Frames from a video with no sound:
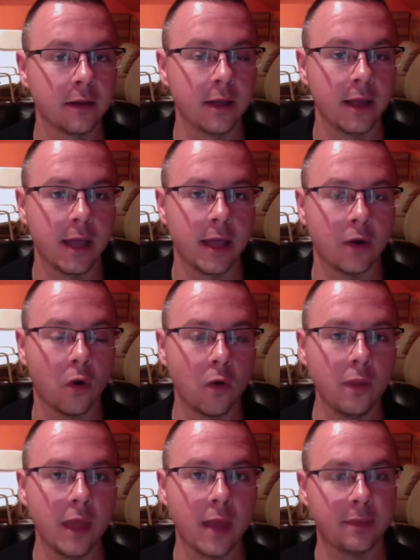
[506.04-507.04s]
And on
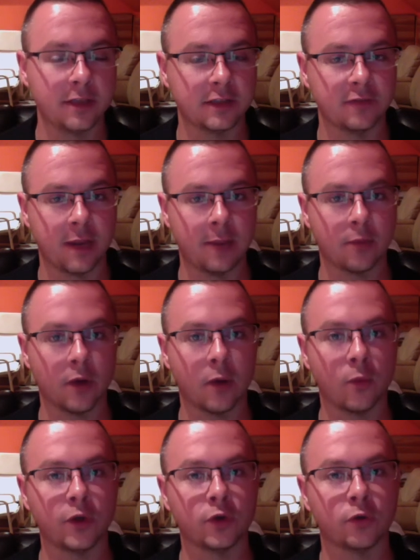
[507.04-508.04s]
that piece of paper, I
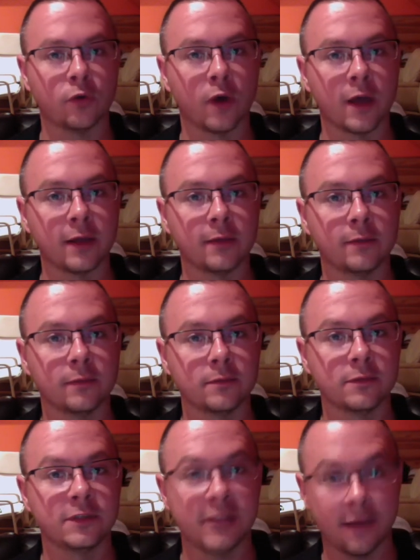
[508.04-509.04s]
want you to write
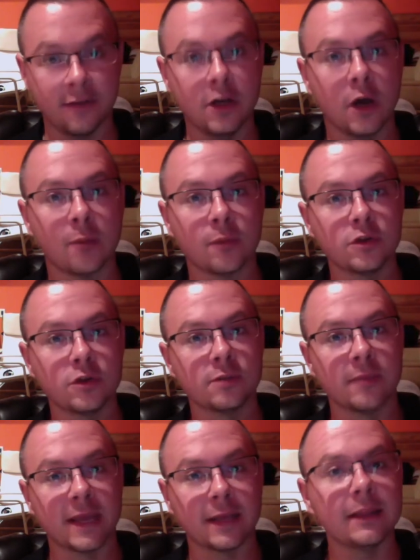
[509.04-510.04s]
7 numbers,
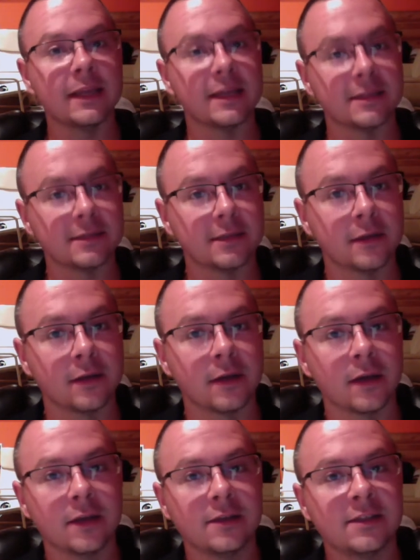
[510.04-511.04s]
make a list,
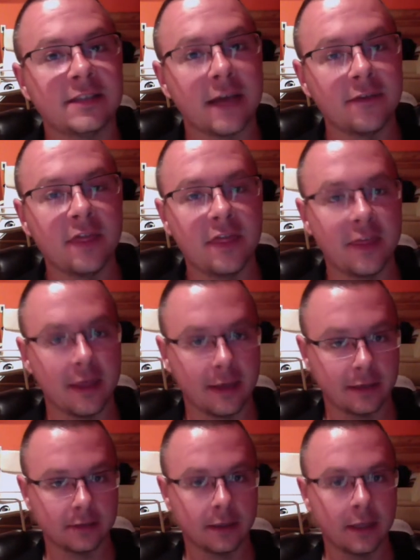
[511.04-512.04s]
7
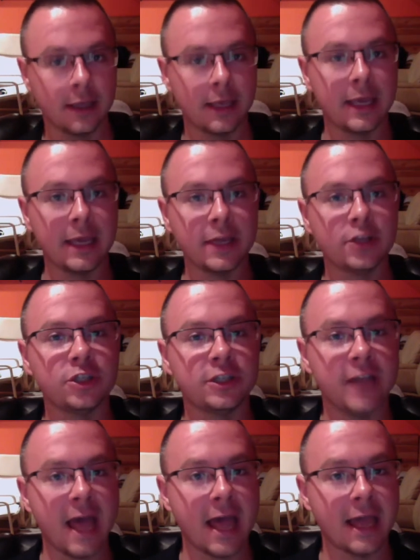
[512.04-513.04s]
things. Each
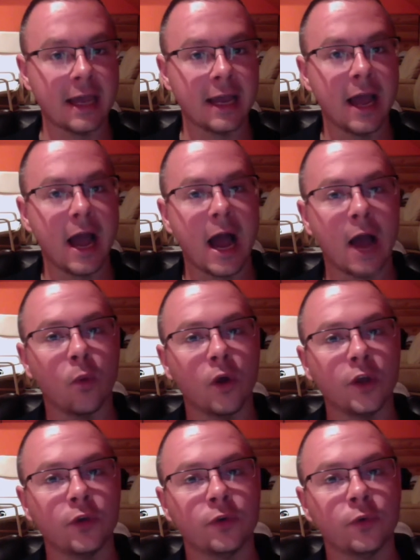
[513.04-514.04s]
day, I want
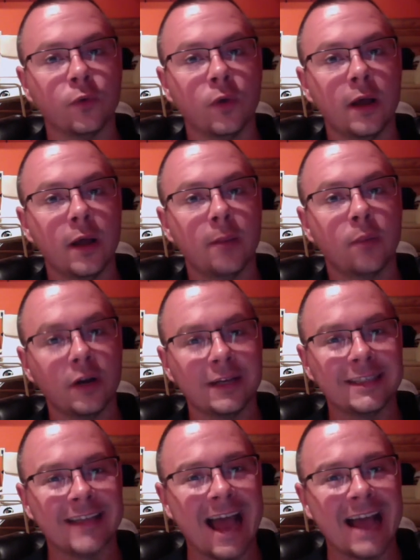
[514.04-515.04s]
you to put a
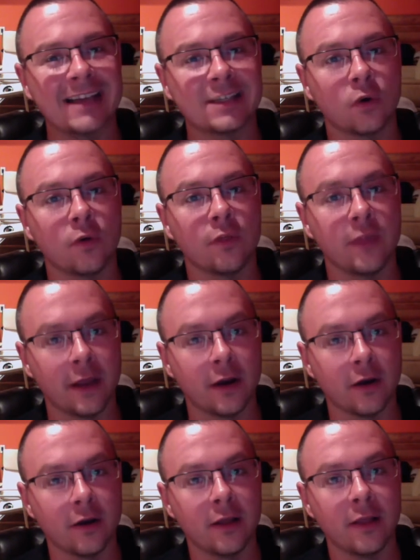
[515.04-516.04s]
task on there
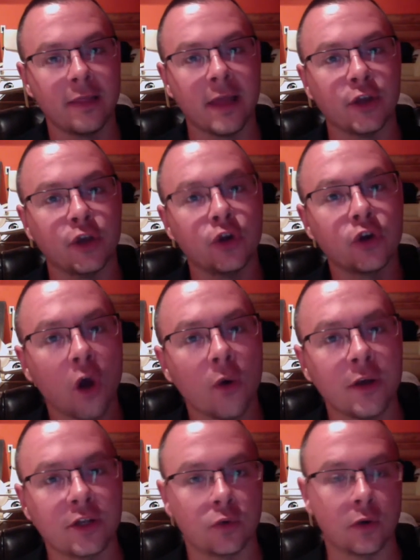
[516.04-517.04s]
that you're
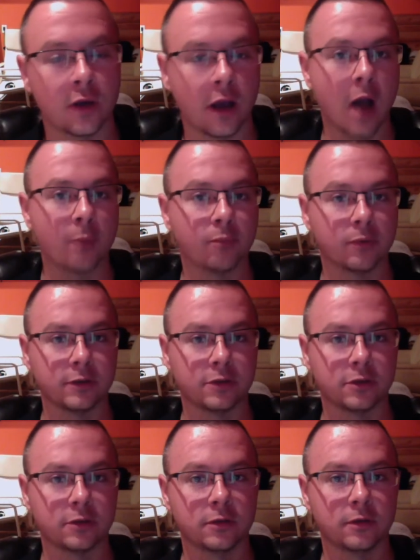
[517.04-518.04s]
going to
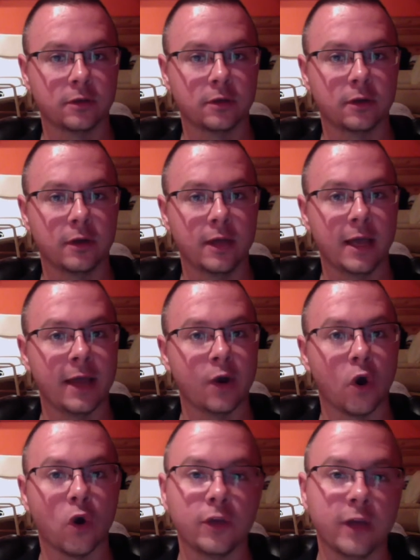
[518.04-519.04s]
accomplish. And
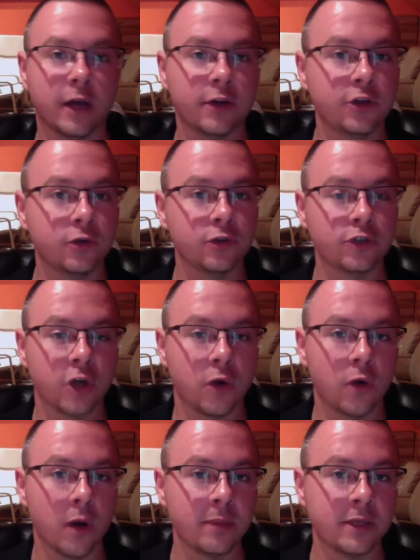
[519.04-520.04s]
all you got to do is show
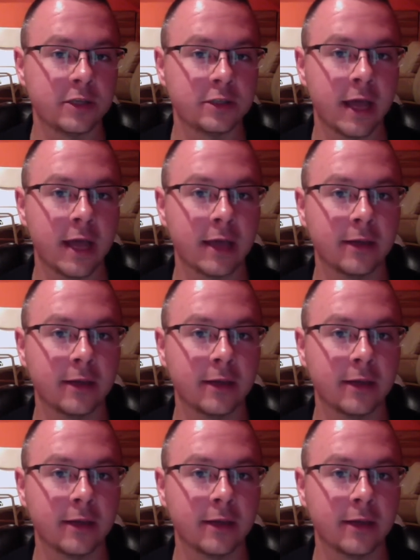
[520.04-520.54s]
up each day.